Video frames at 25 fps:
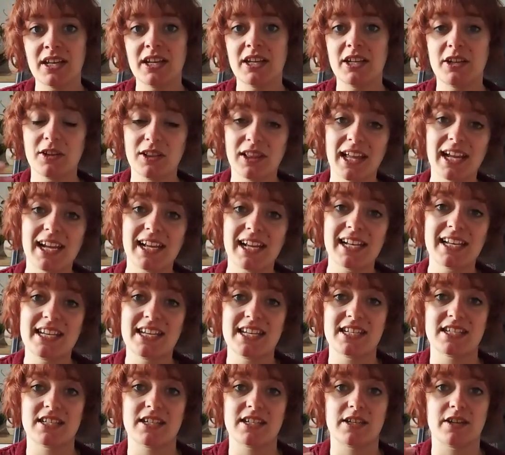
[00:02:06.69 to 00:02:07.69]
you'll likely
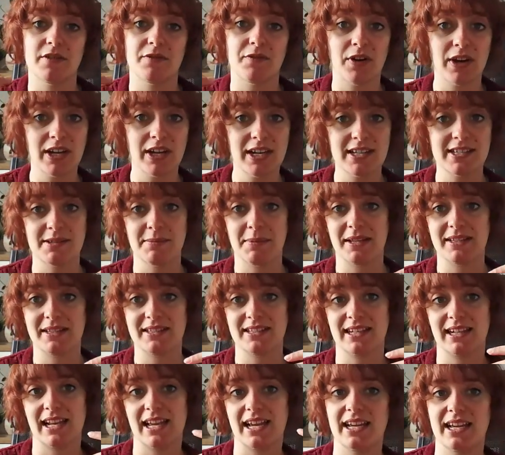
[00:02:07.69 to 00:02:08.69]
need to define a
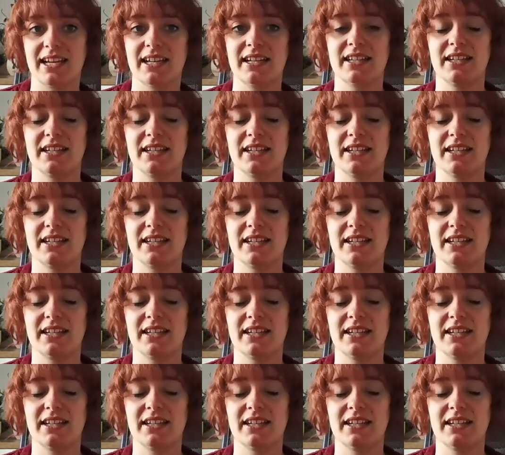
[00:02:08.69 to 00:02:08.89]
semantic layer